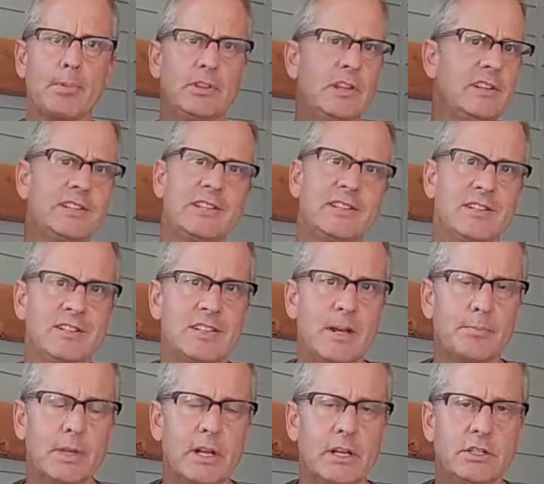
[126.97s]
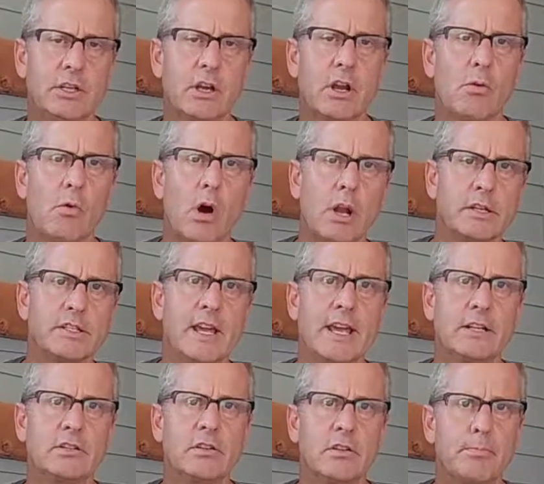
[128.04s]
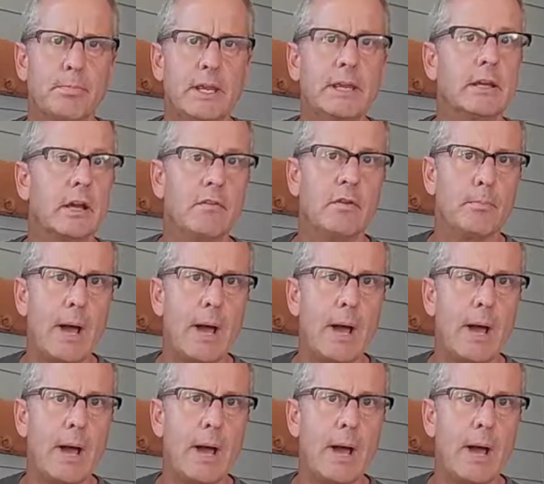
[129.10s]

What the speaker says: but this isn't something that you're going to want to take to the peak of a